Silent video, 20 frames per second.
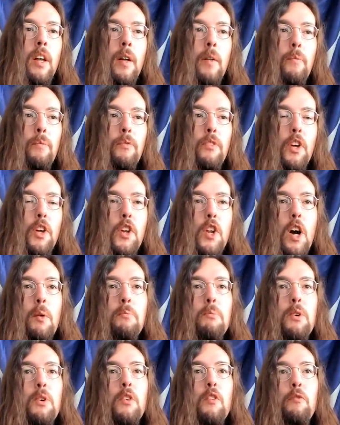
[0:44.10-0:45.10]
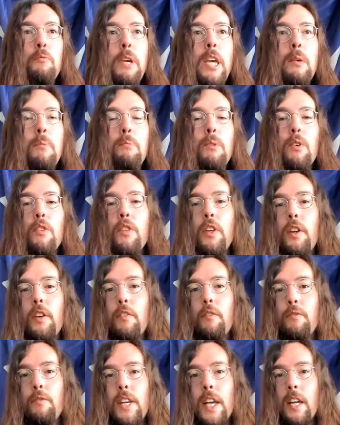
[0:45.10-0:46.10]
The number of people that
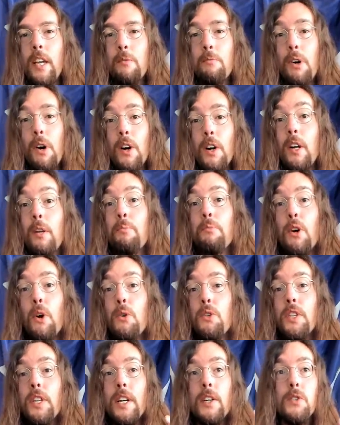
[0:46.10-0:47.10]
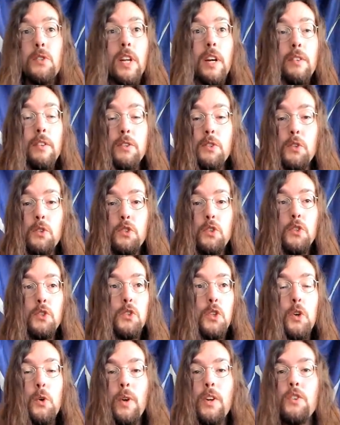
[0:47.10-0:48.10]
have taken part in a protest, now this is just the
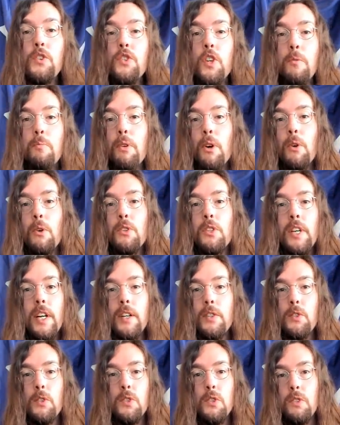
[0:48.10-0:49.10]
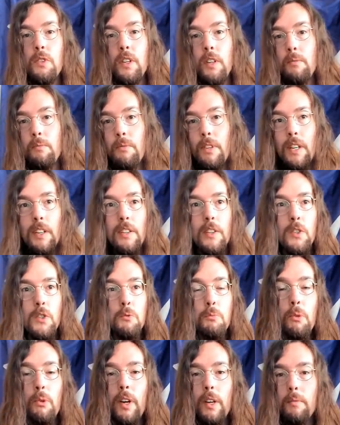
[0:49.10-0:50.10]
cringy protests that, that at this
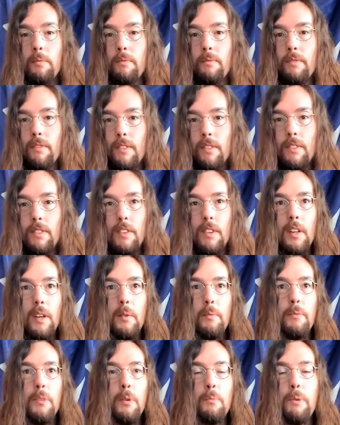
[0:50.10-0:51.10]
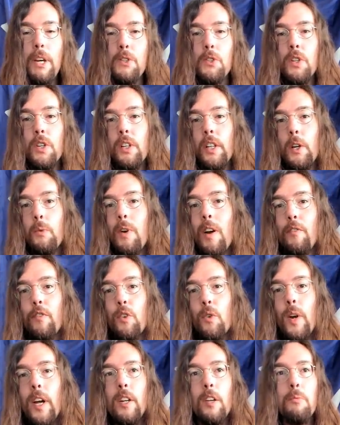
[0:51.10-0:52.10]
point, they're, they're basically a
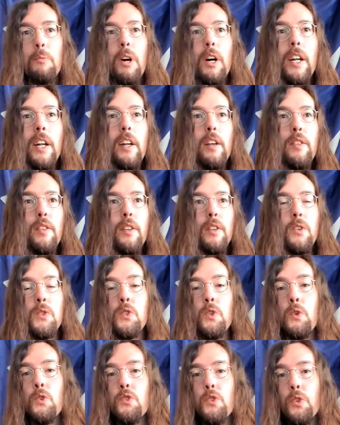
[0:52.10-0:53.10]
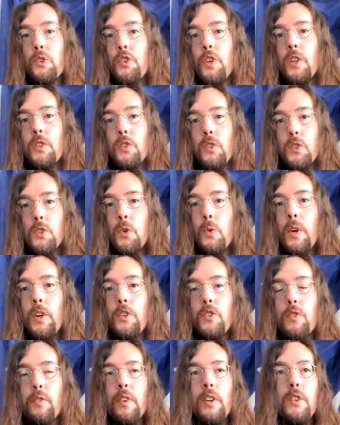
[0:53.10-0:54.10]
referendum on anything the social justice
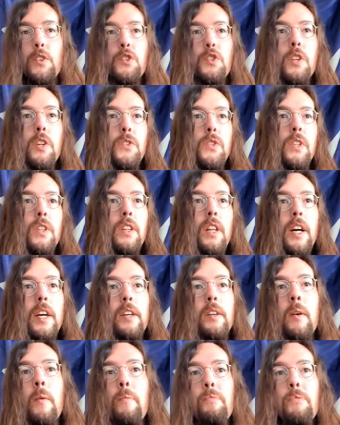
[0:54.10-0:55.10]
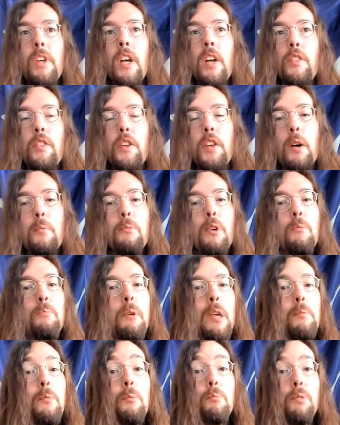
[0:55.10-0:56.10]
cringe fringe doesn't like. The number of
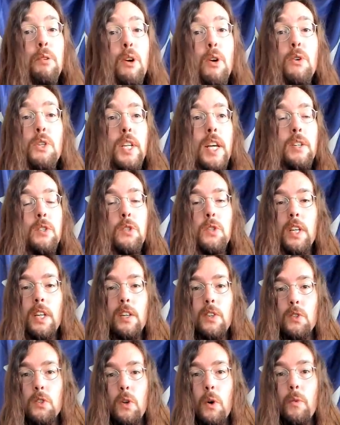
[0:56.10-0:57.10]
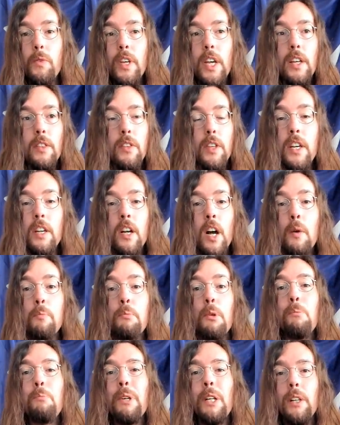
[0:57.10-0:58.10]
people protesting is only in the
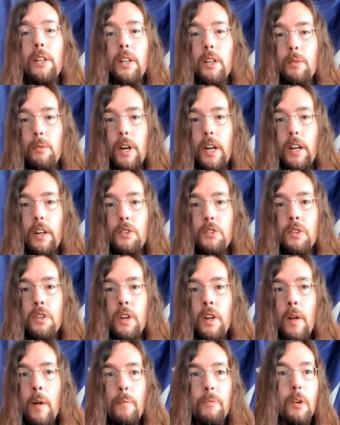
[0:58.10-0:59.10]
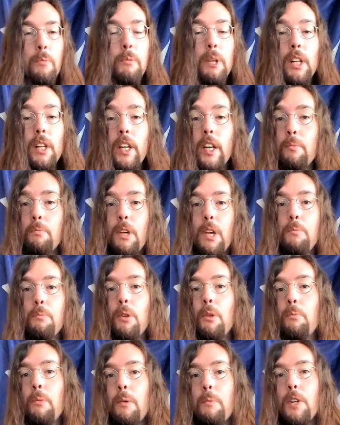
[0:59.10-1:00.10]
couple million range. A million
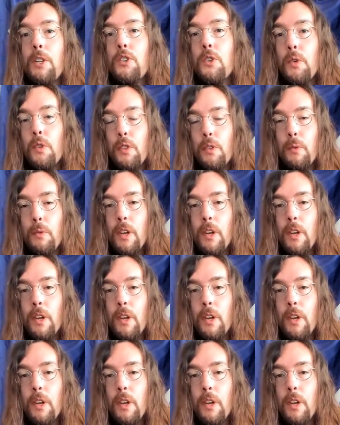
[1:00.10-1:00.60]
people, maybe two, three